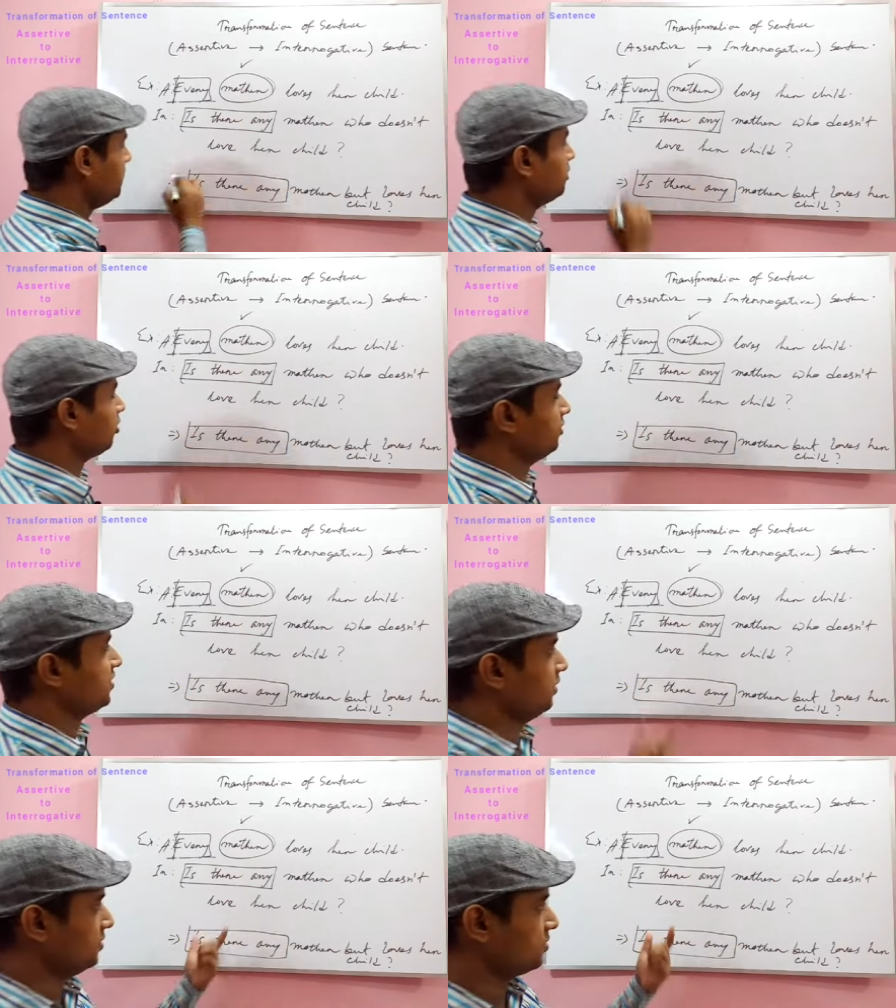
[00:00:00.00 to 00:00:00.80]
in interrogative
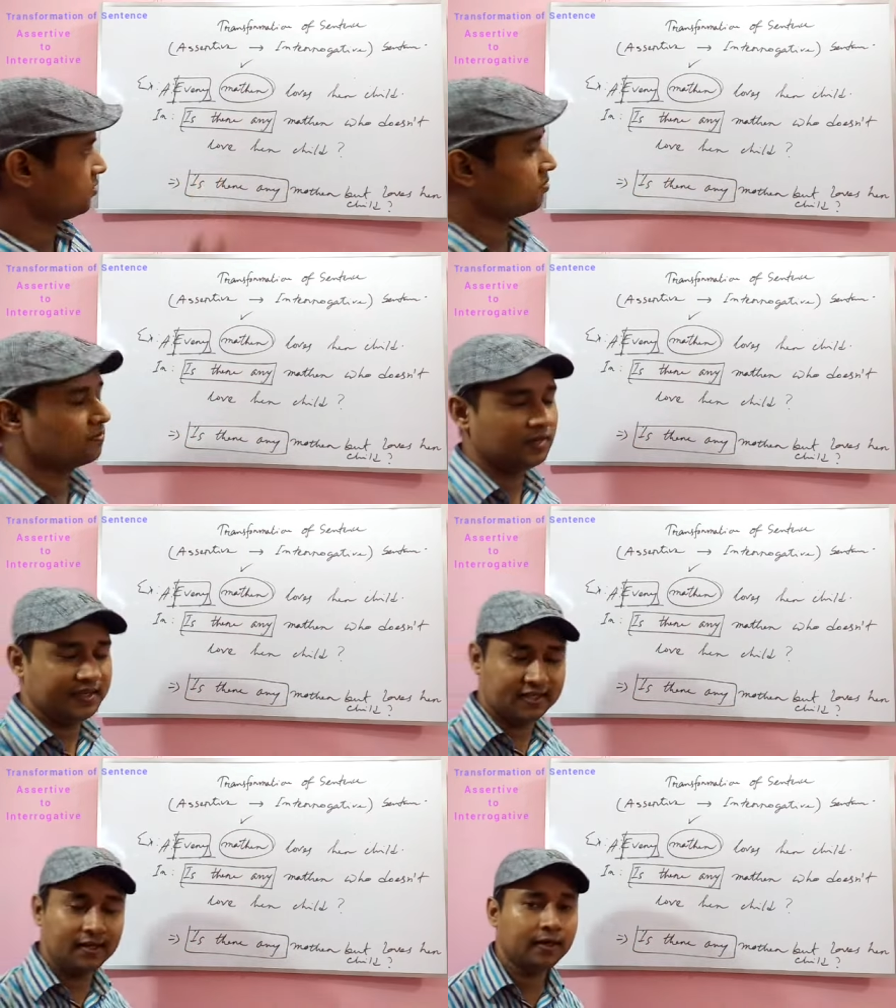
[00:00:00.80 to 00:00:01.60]
sentence.
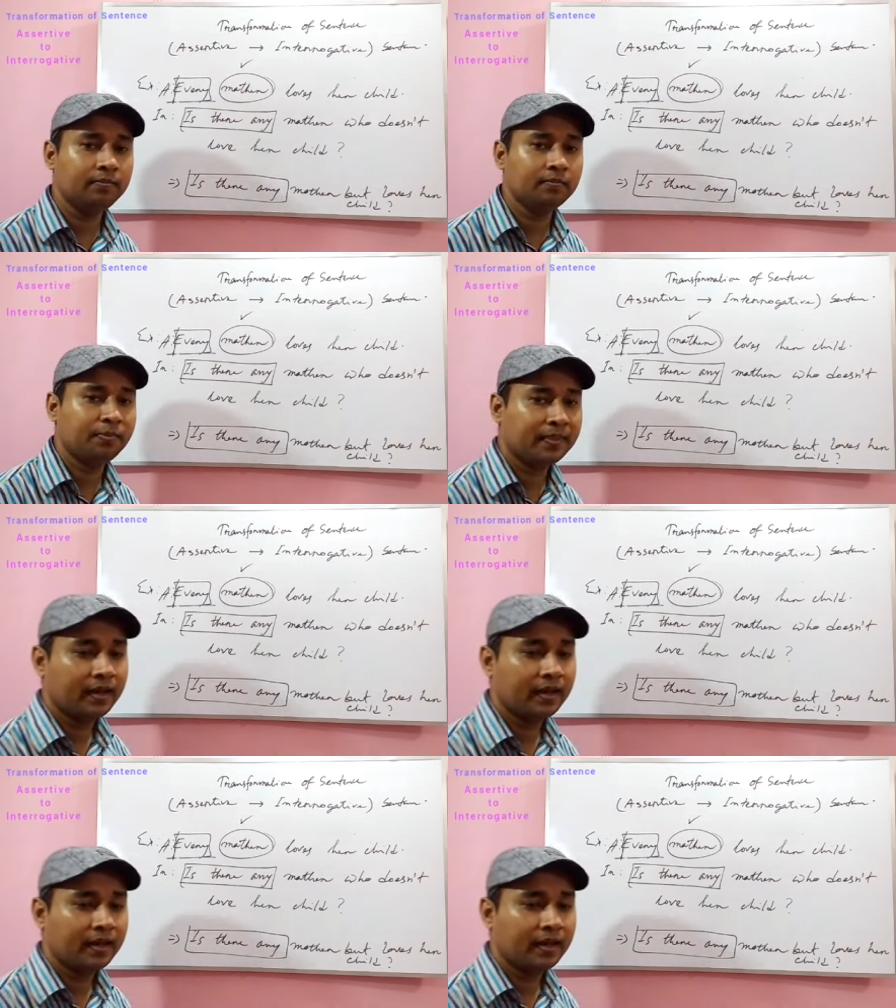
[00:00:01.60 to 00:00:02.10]
Is it clear?